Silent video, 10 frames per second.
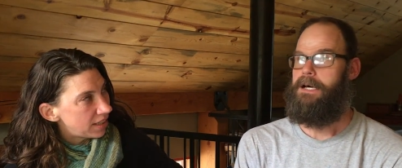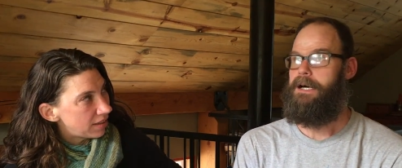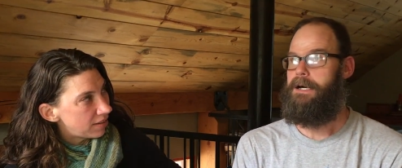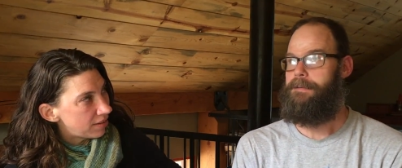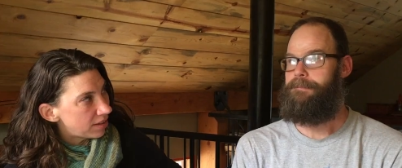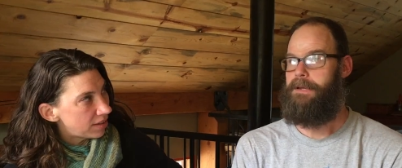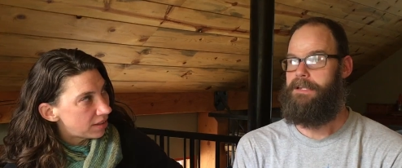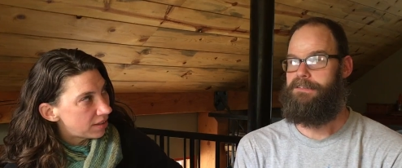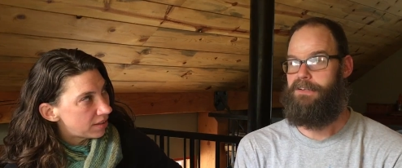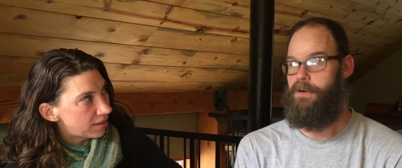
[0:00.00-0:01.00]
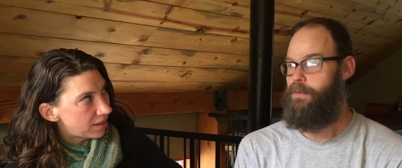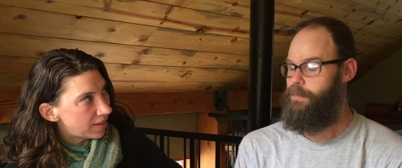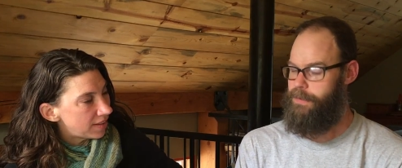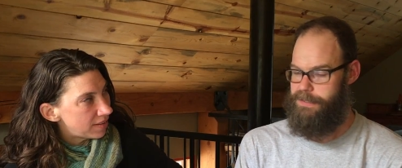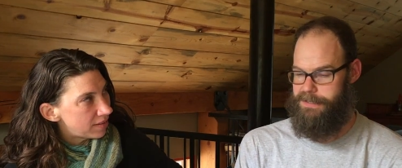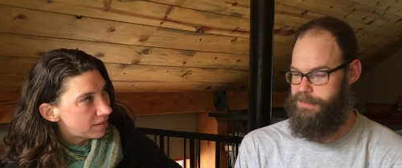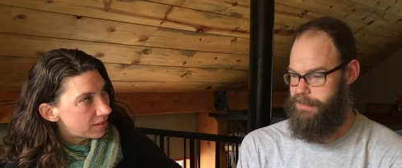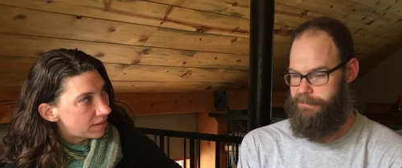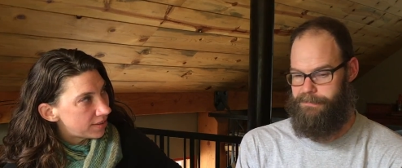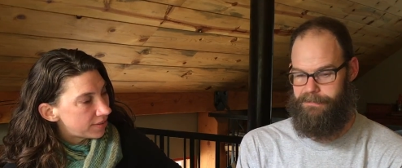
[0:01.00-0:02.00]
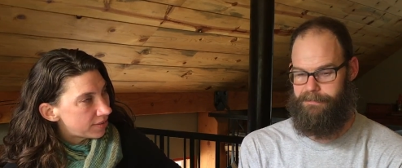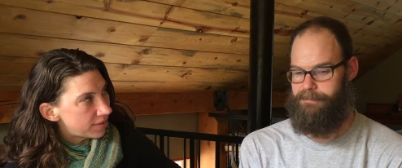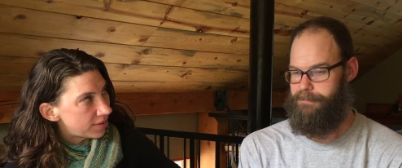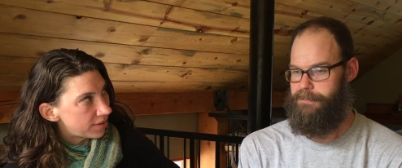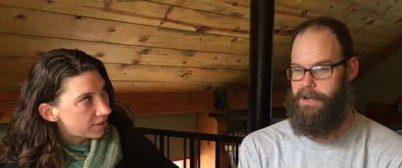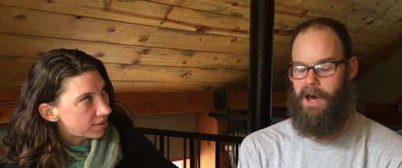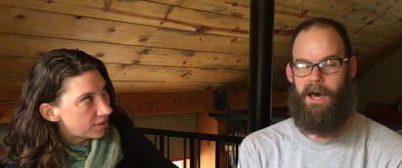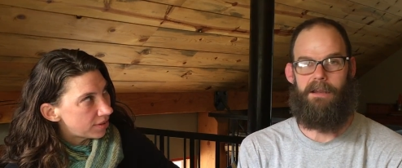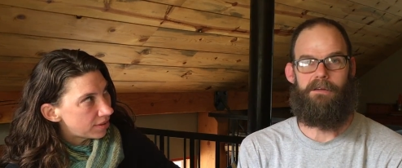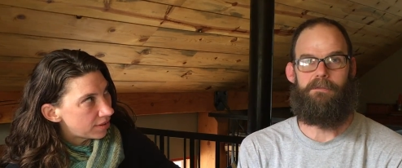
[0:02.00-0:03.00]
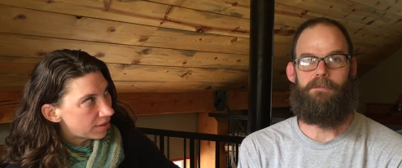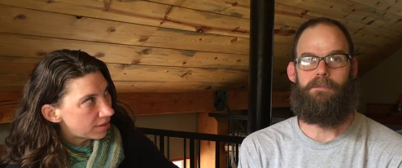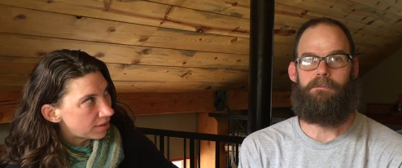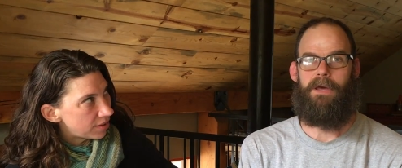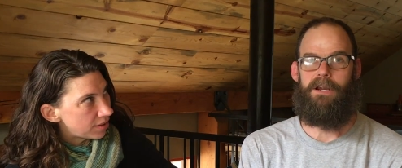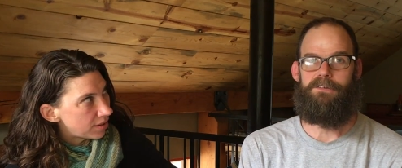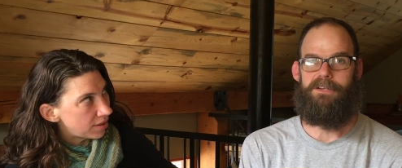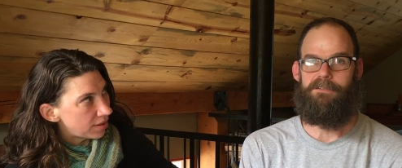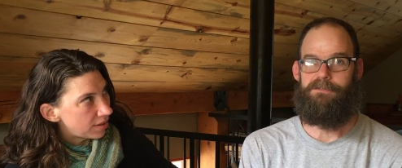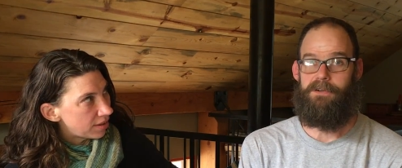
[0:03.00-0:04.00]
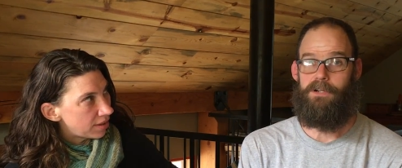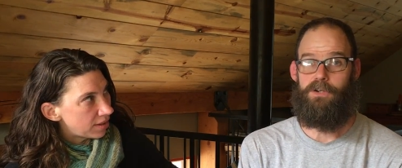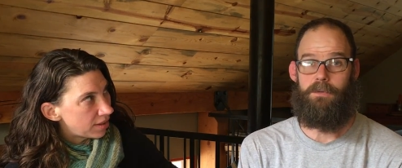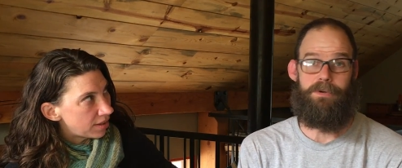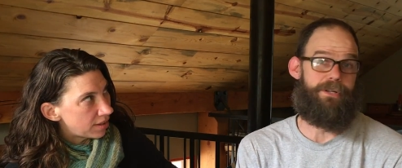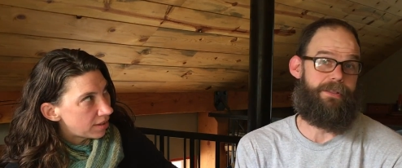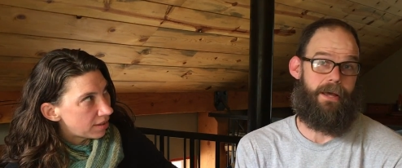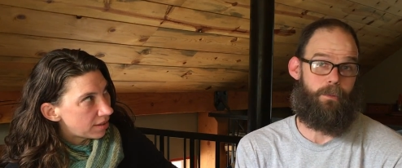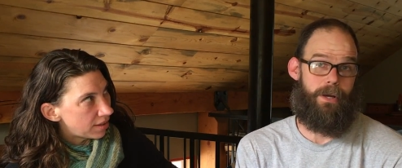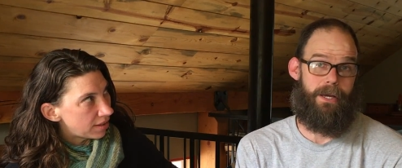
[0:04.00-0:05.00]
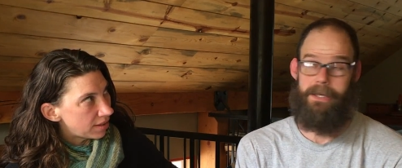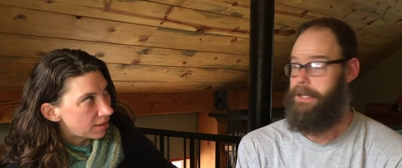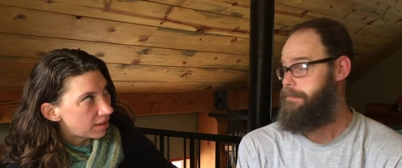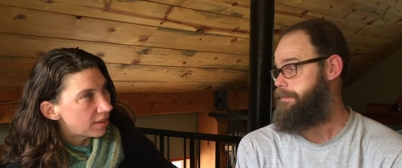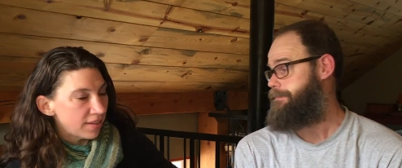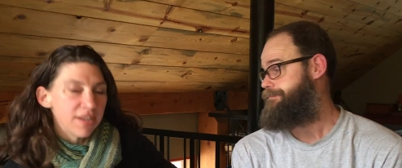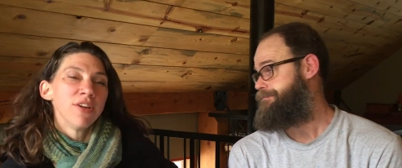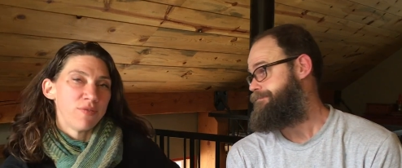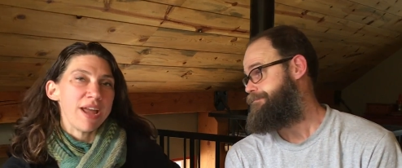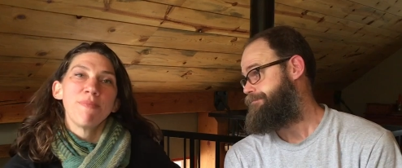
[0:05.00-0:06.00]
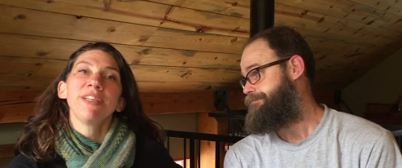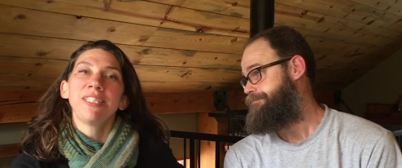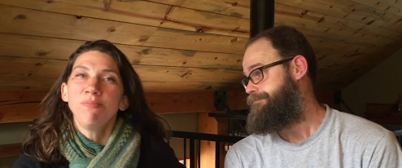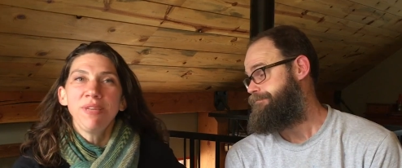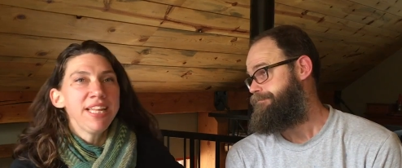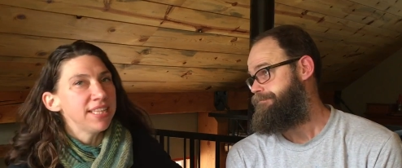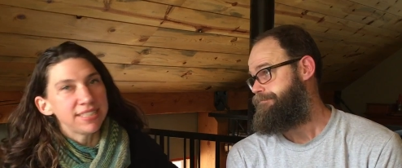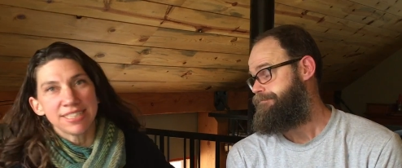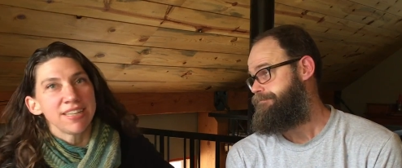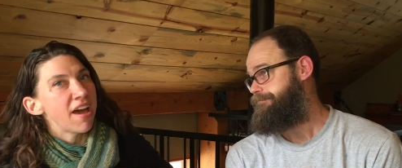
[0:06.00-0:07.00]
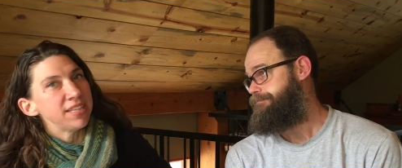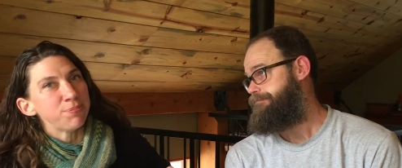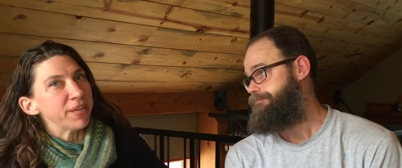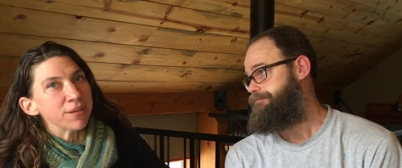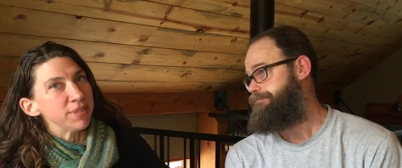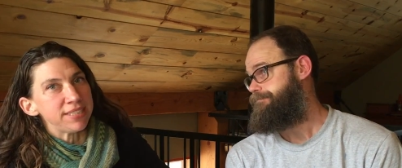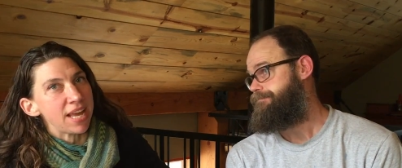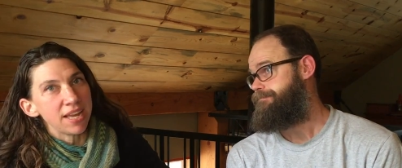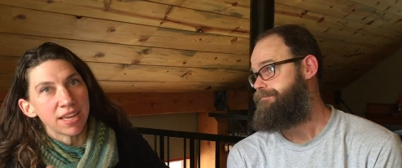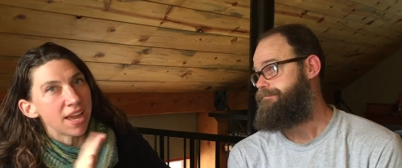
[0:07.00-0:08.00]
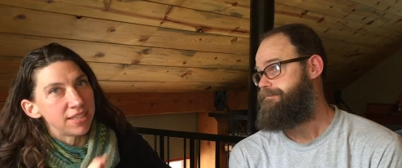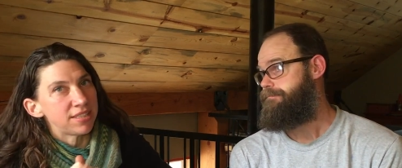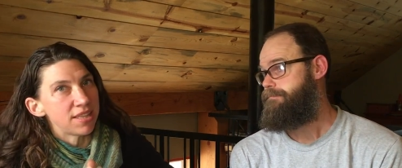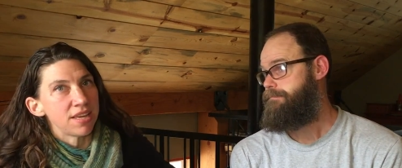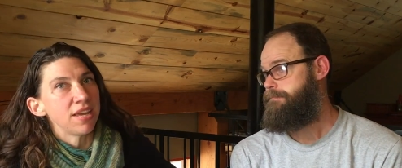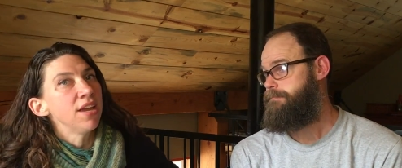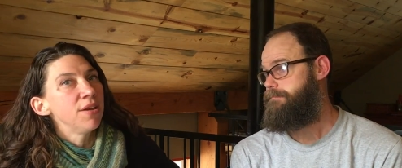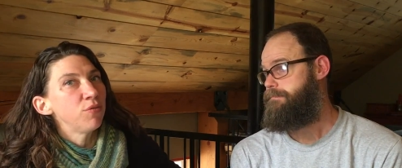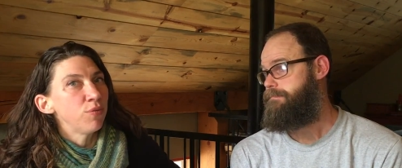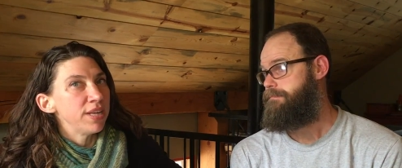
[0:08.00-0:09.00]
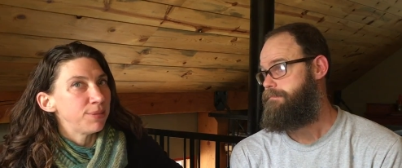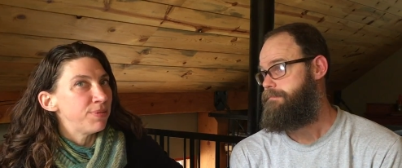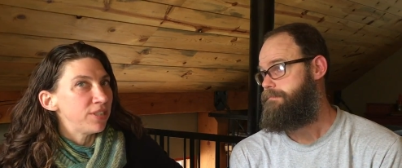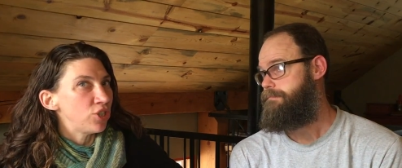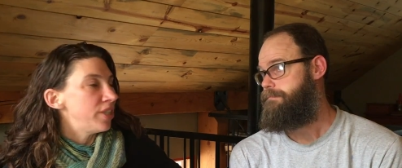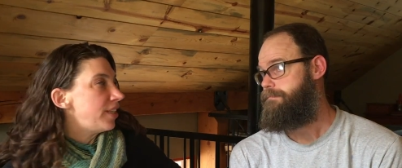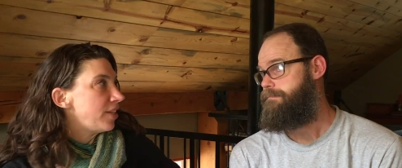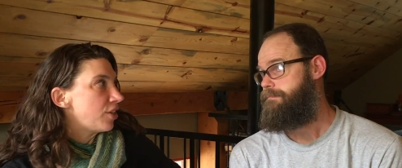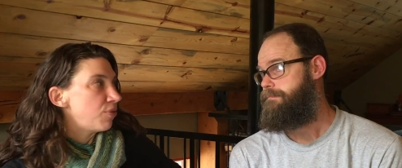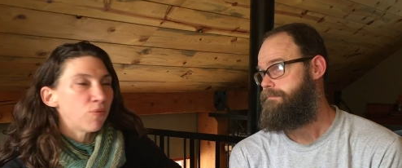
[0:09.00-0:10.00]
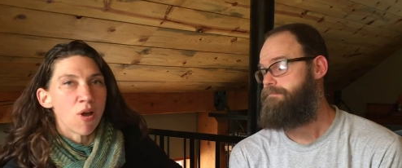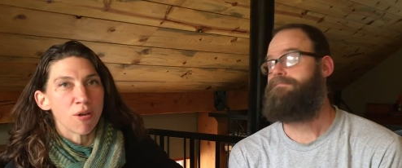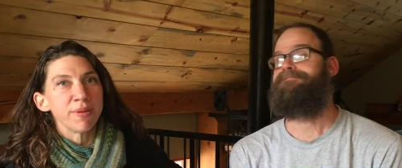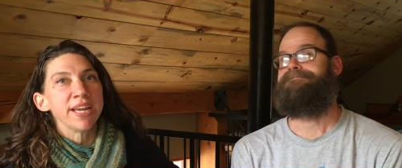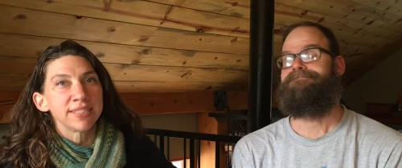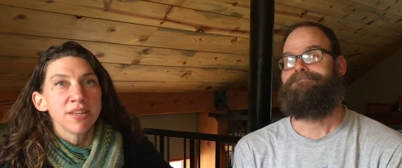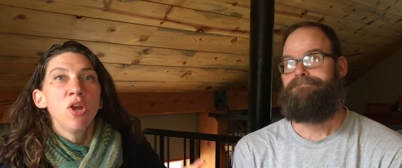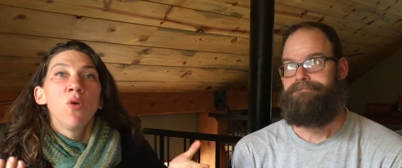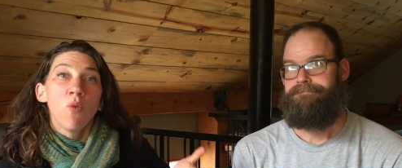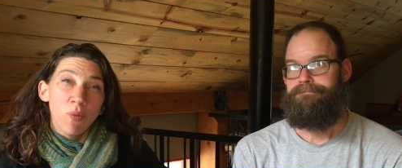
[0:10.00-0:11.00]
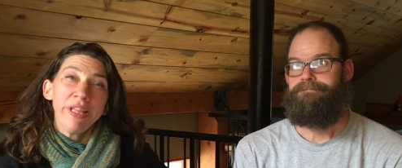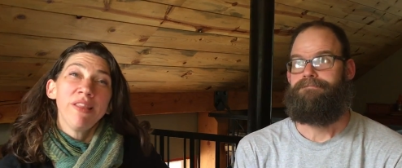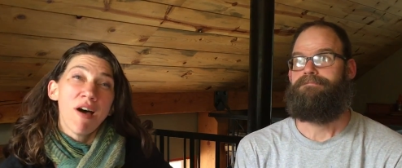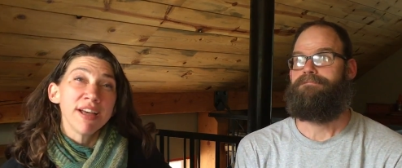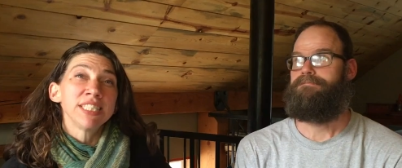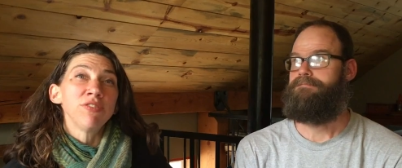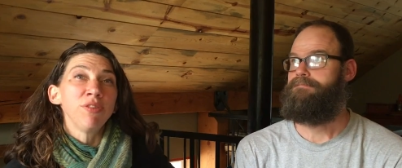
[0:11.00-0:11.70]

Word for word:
Speaker 1: um, and so we just should have not made ourselves vulnerable in that way, I guess.
Speaker 2: Right, but to me, this is not as big a mistake as the as positioning the yurt wrong because what we lost